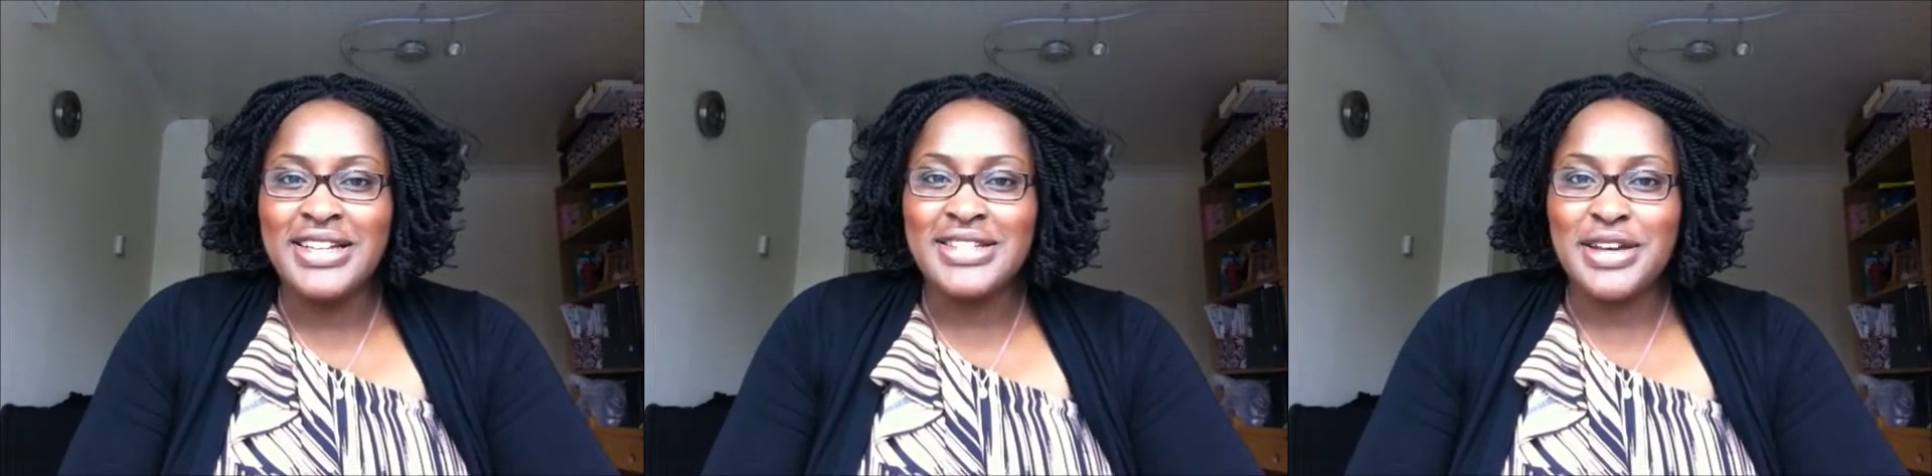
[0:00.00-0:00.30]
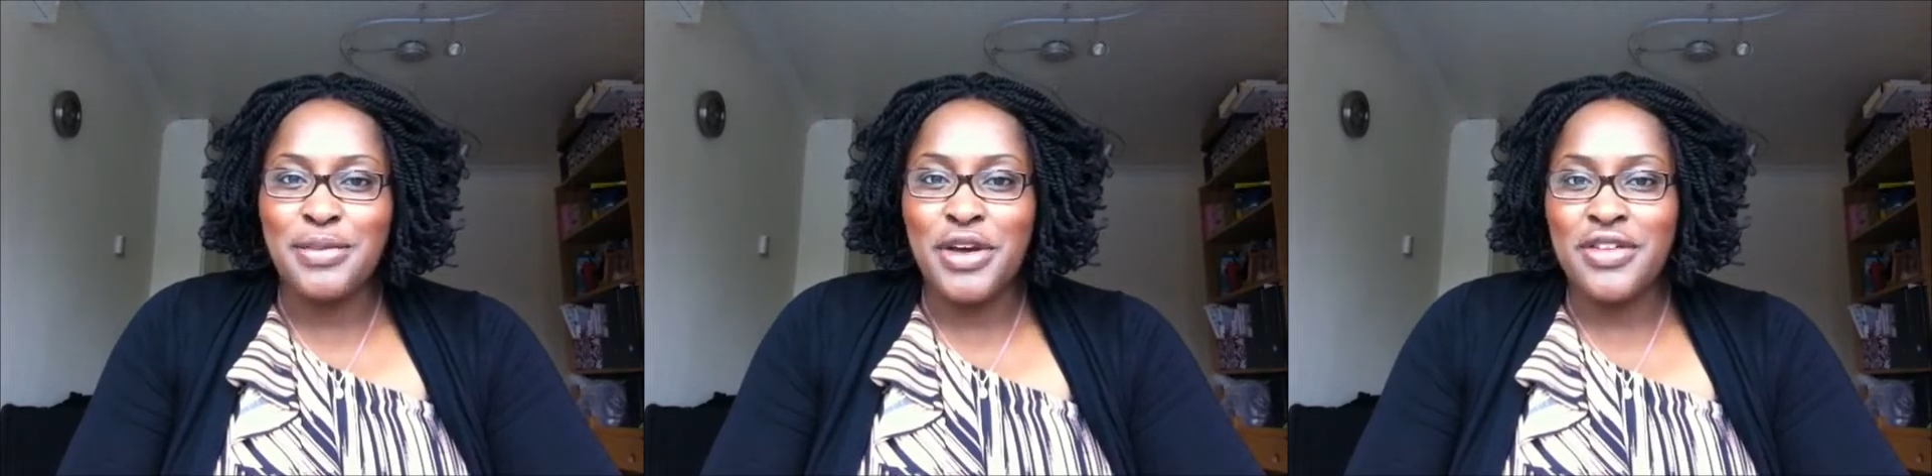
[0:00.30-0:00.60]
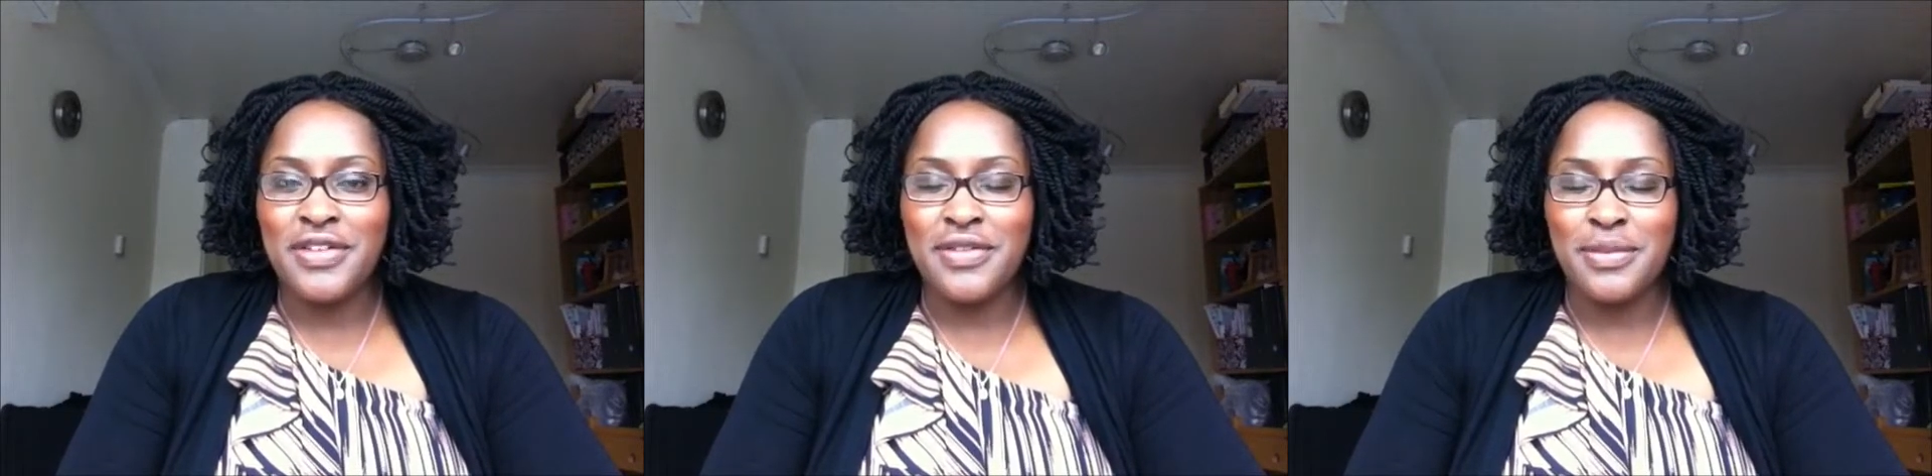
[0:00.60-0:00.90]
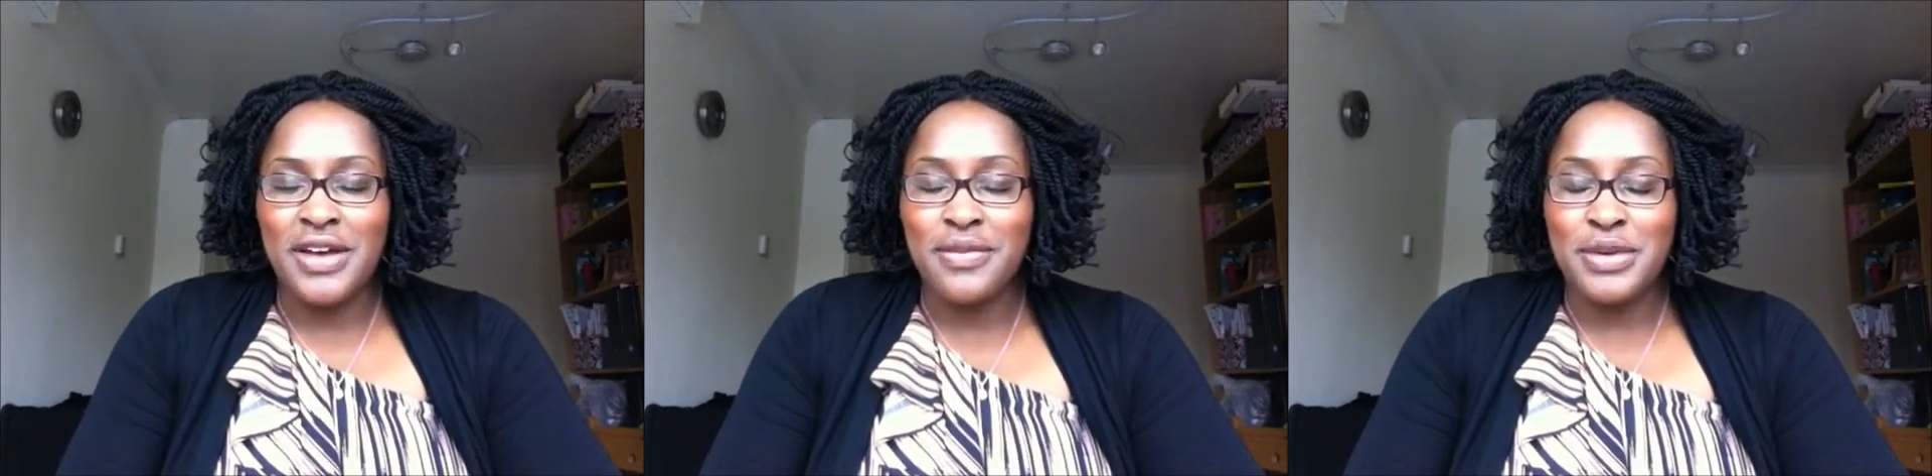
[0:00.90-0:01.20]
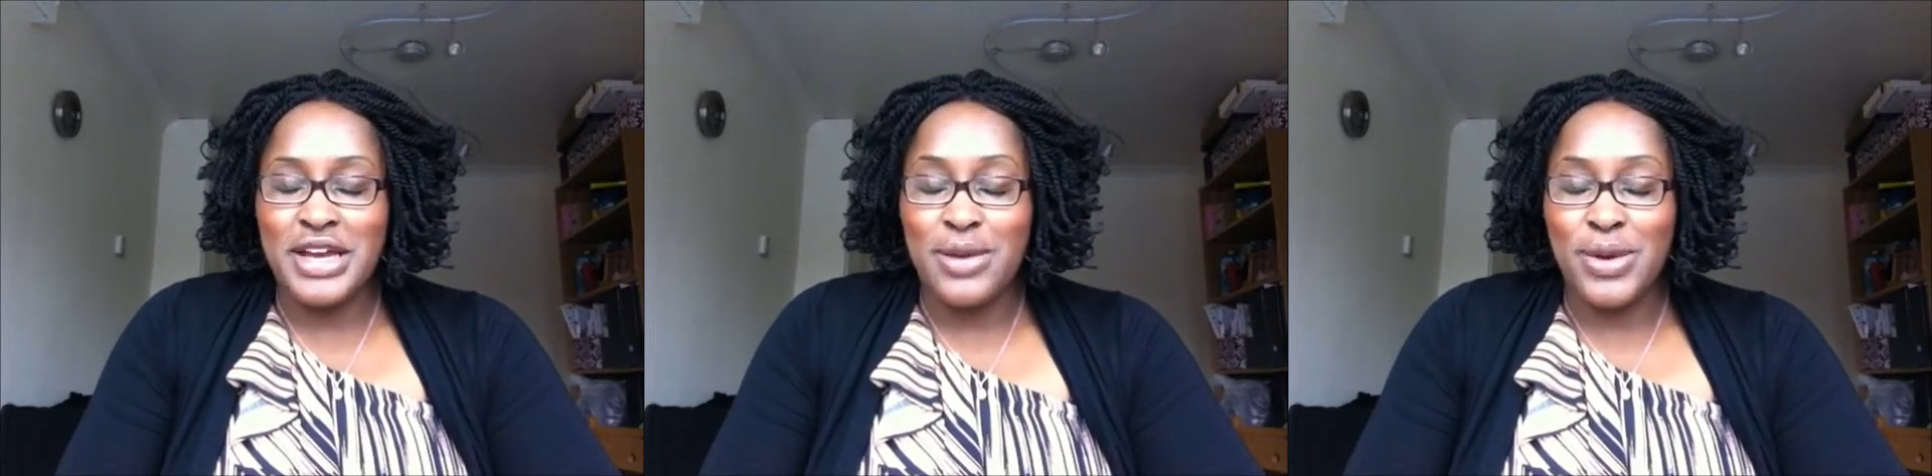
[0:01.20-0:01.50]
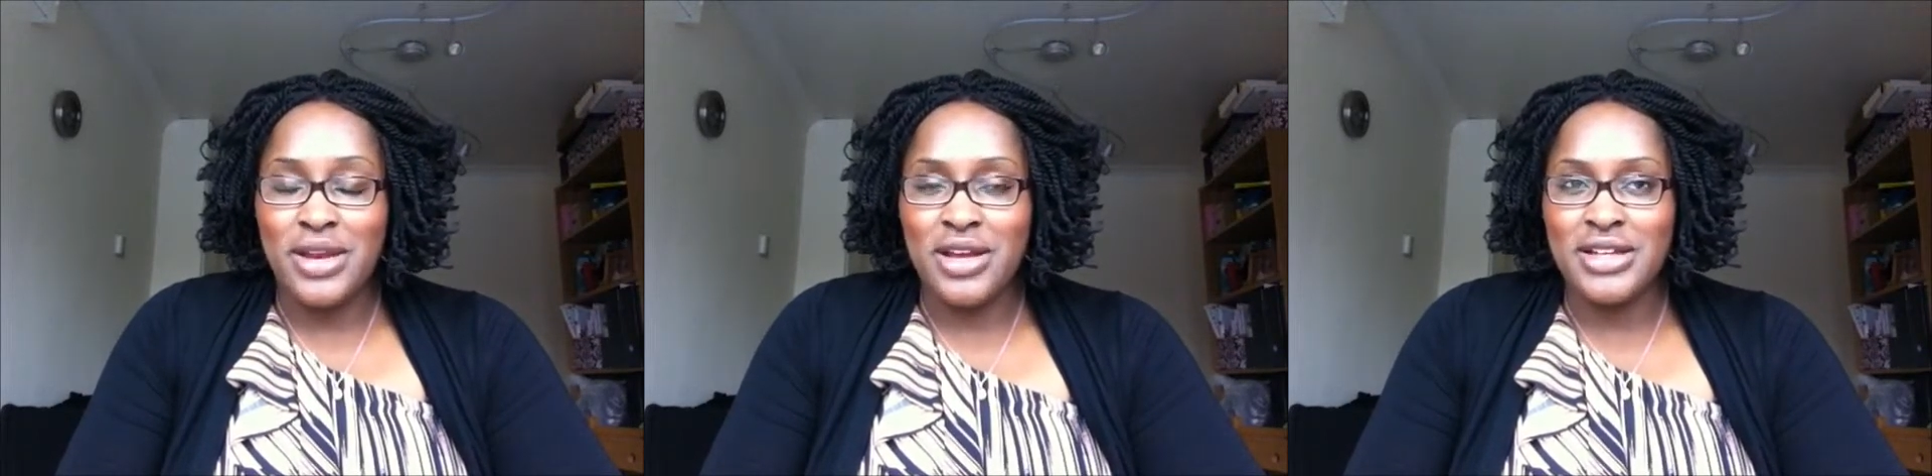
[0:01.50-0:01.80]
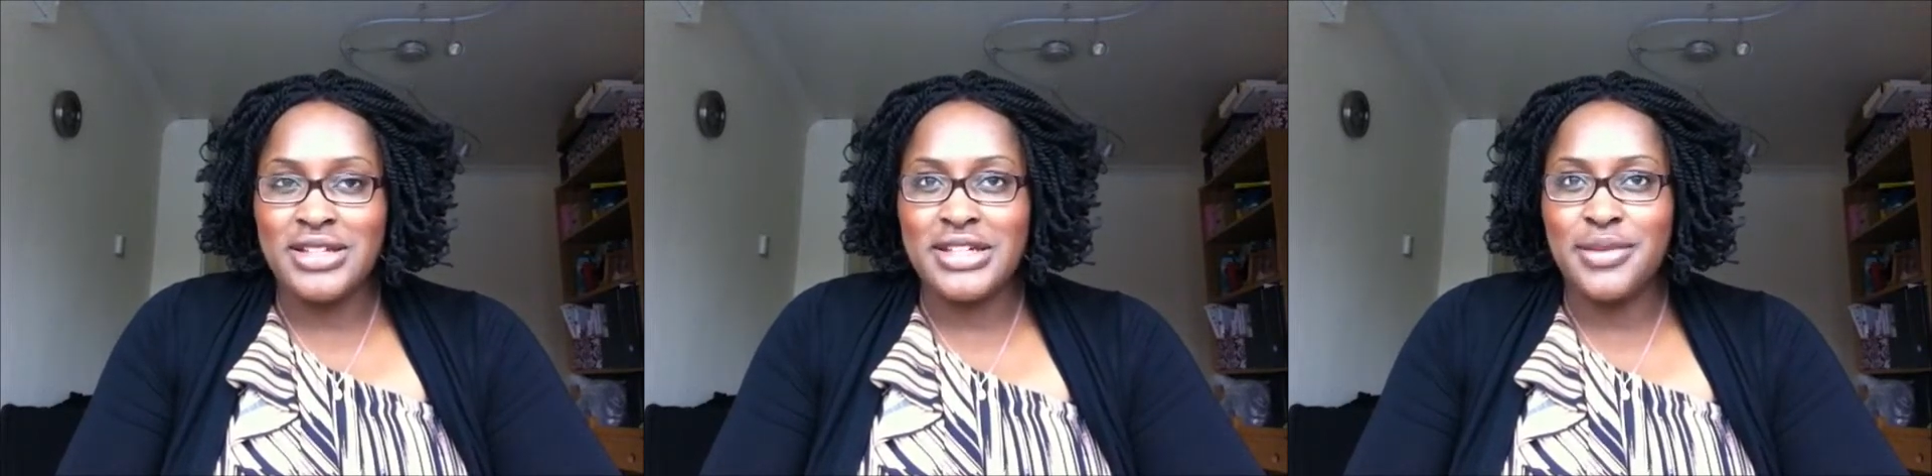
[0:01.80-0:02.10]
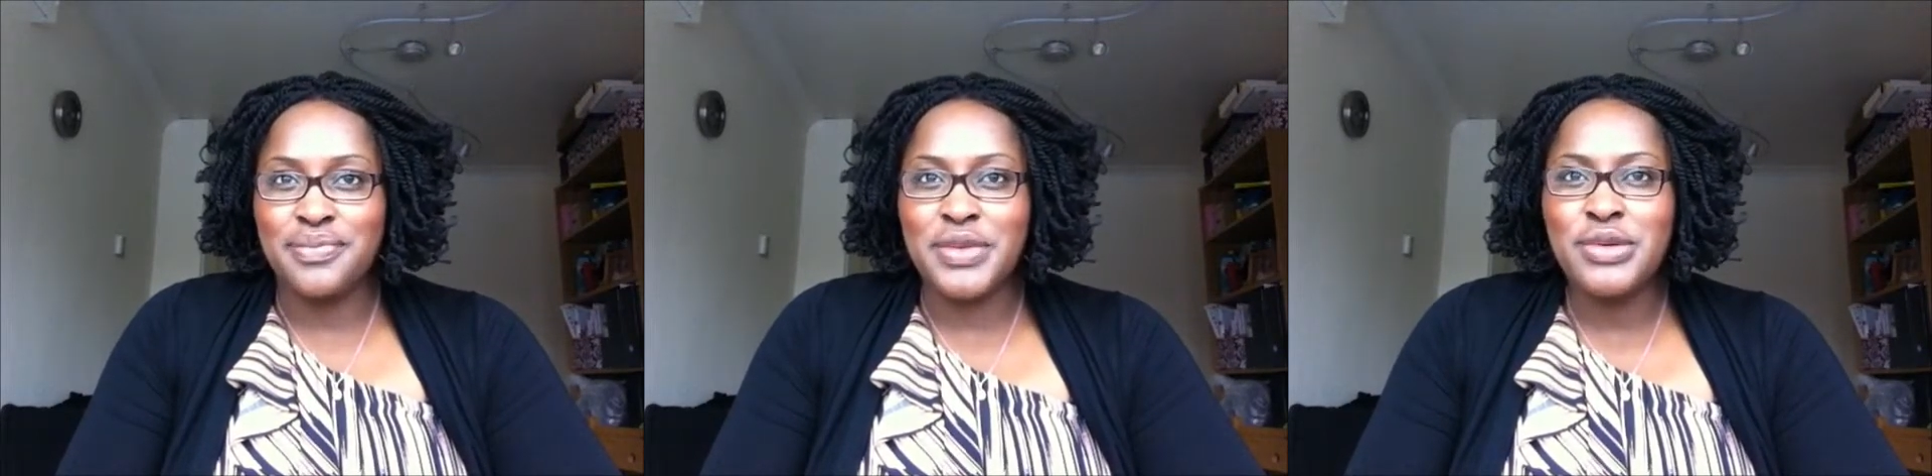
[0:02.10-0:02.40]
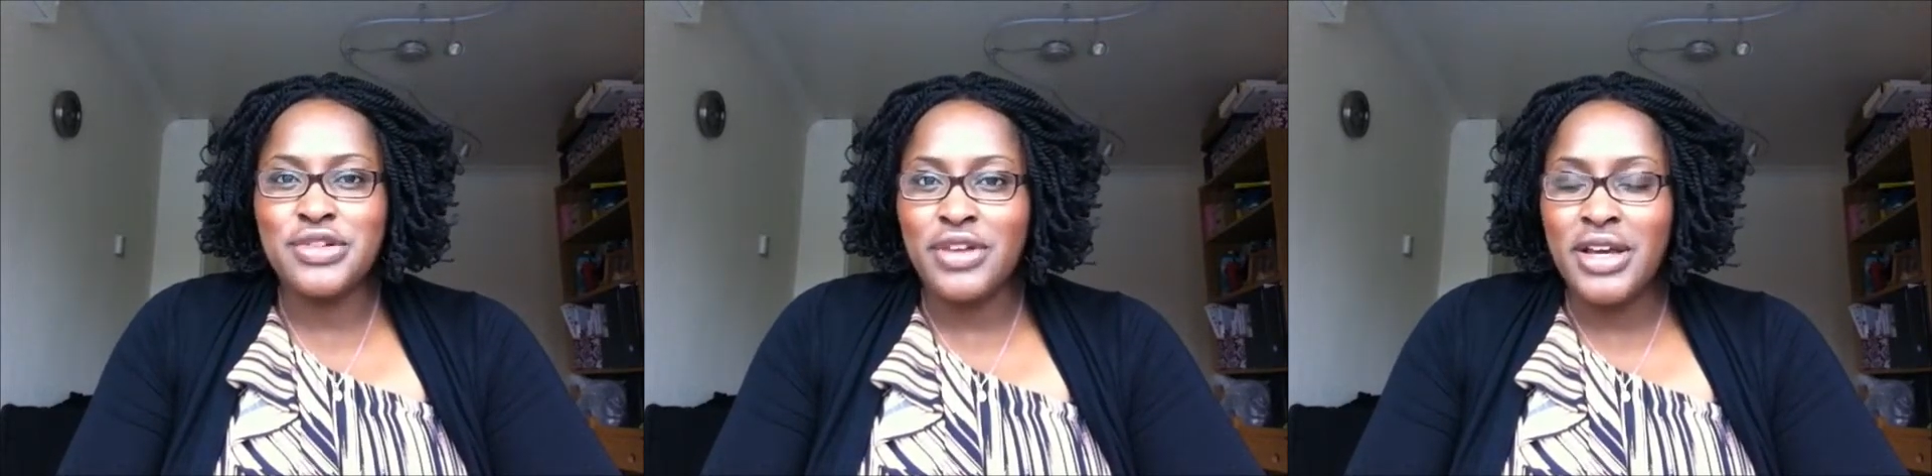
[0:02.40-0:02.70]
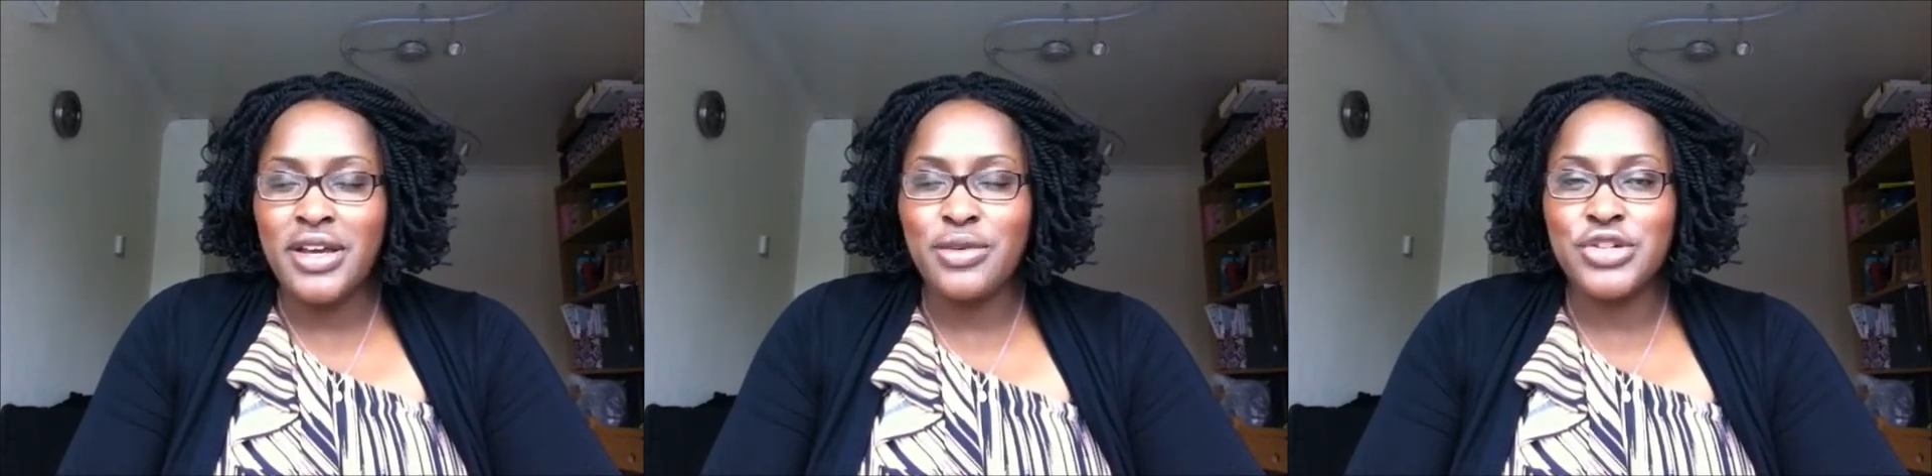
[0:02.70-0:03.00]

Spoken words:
So both of Afam and I went, and it was great.